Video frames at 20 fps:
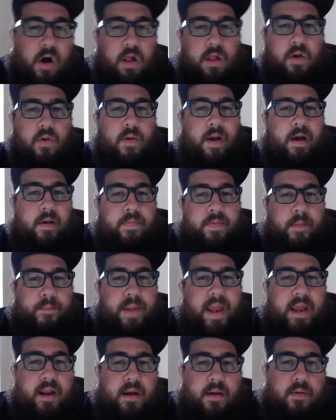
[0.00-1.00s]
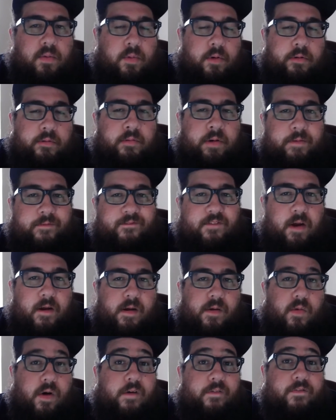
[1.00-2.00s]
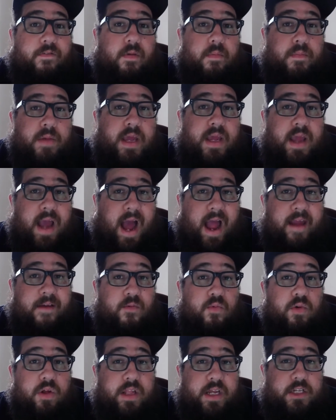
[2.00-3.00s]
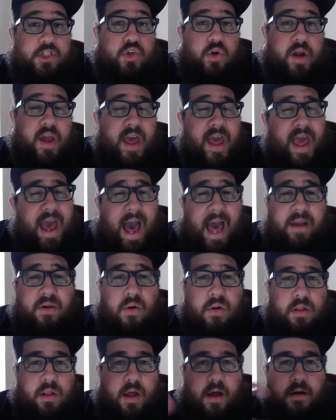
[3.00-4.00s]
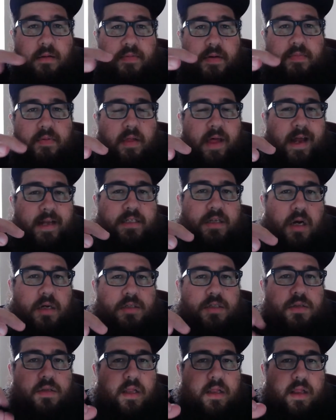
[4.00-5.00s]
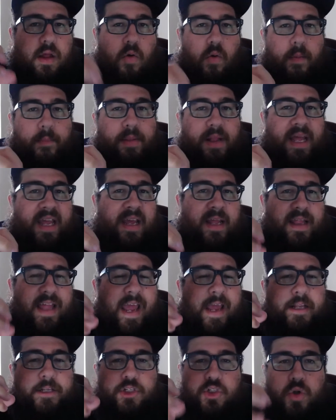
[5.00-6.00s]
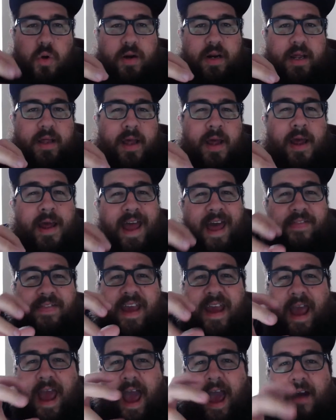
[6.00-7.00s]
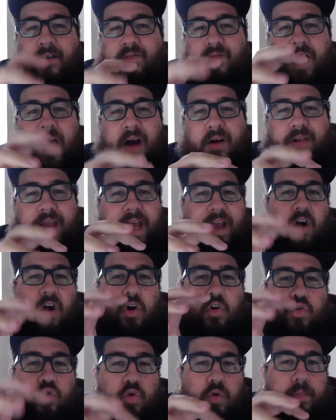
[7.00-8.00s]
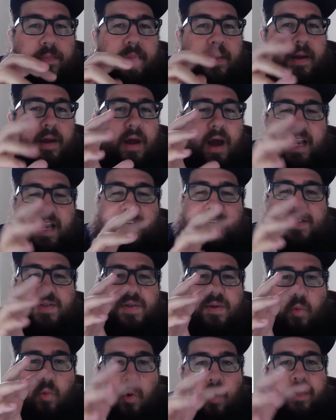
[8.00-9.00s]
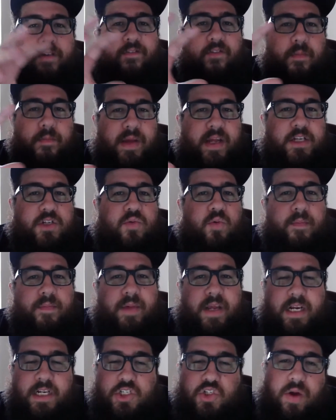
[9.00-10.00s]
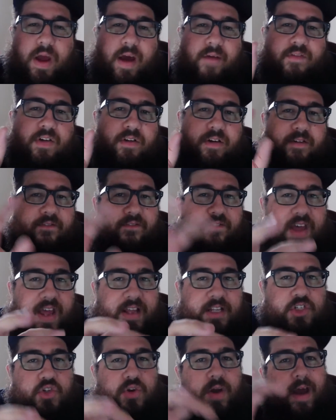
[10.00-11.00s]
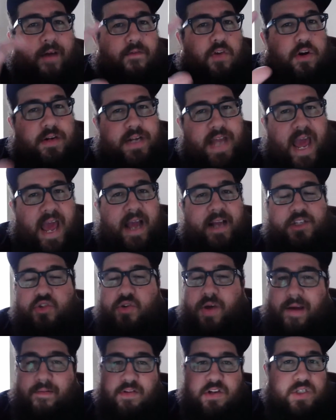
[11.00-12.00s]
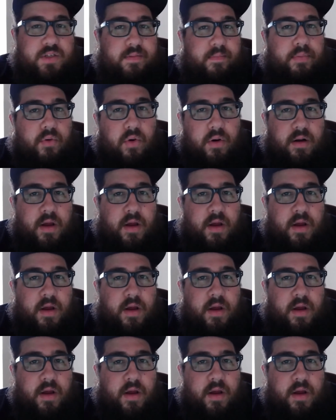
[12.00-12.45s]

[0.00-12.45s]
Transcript: around, the beta went very well for me. I really enjoyed it. I know a lot of people that I talked to that they were playing it, they enjoyed it, and they have now like a group, at least one from each one, because you have your defense, you have your tanks, you have your support,